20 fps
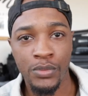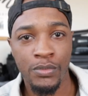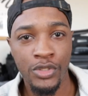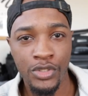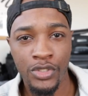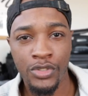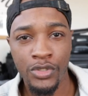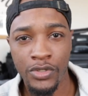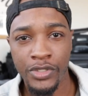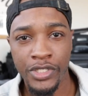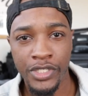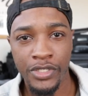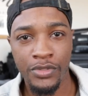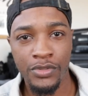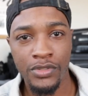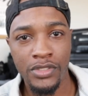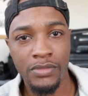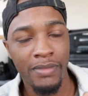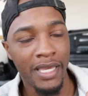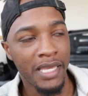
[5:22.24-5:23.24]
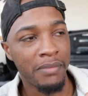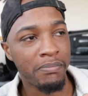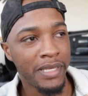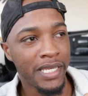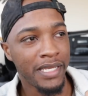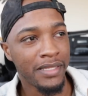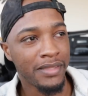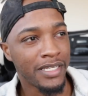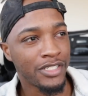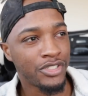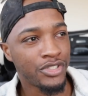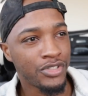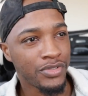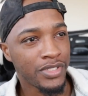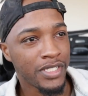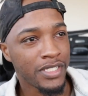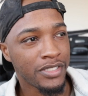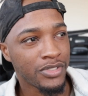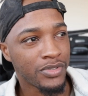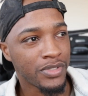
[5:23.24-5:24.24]
musical cues may mean that you
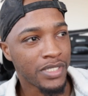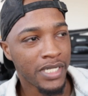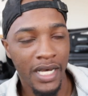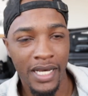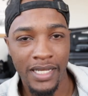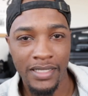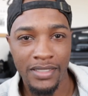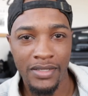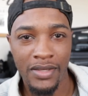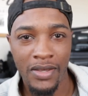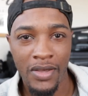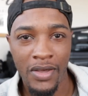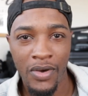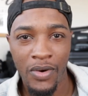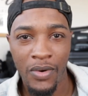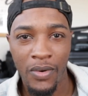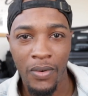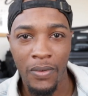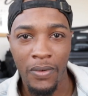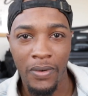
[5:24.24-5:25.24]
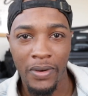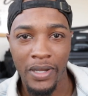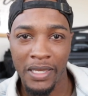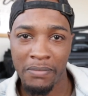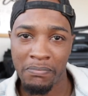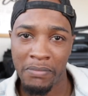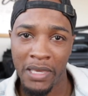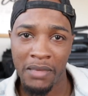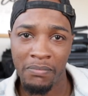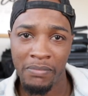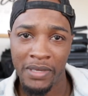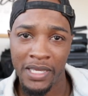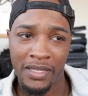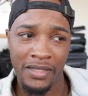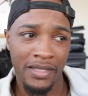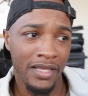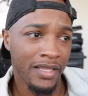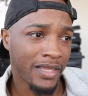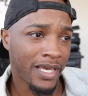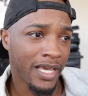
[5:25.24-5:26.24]
need to cut, or it may
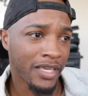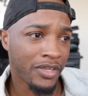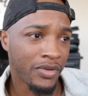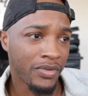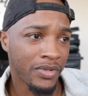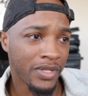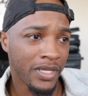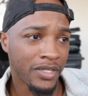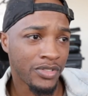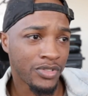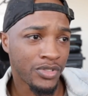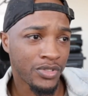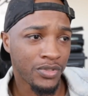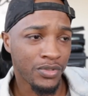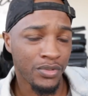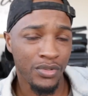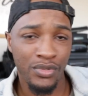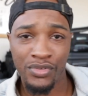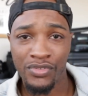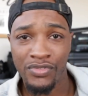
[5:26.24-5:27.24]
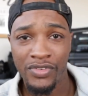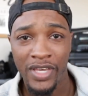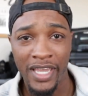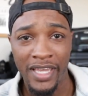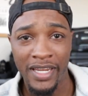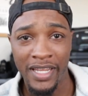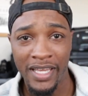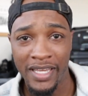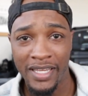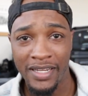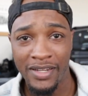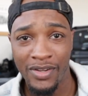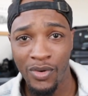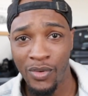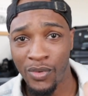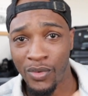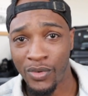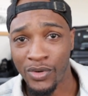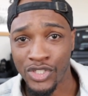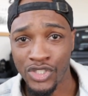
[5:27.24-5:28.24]
mean that you need to fade in
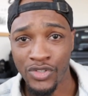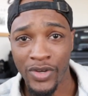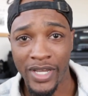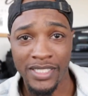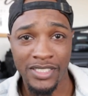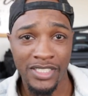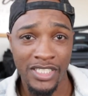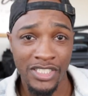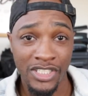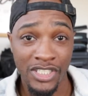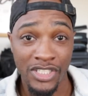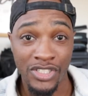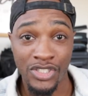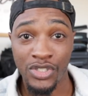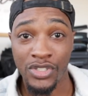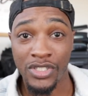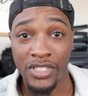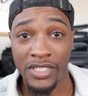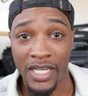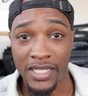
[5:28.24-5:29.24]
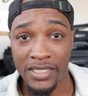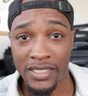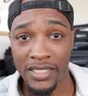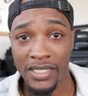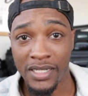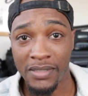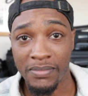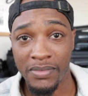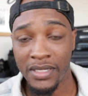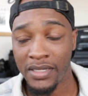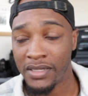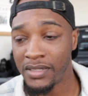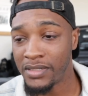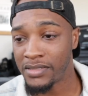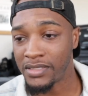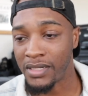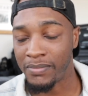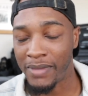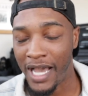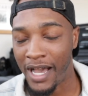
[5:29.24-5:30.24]
or transition to the next clip
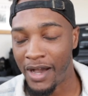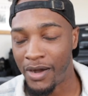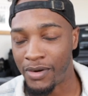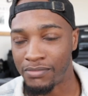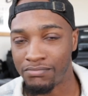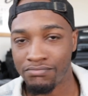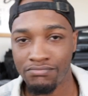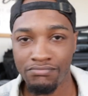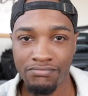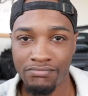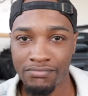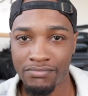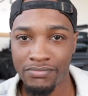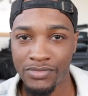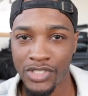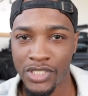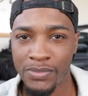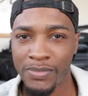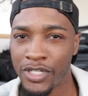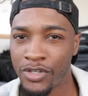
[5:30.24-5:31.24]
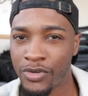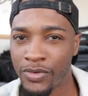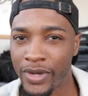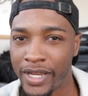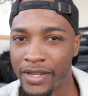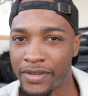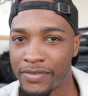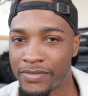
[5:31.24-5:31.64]
somehow. Just be creative.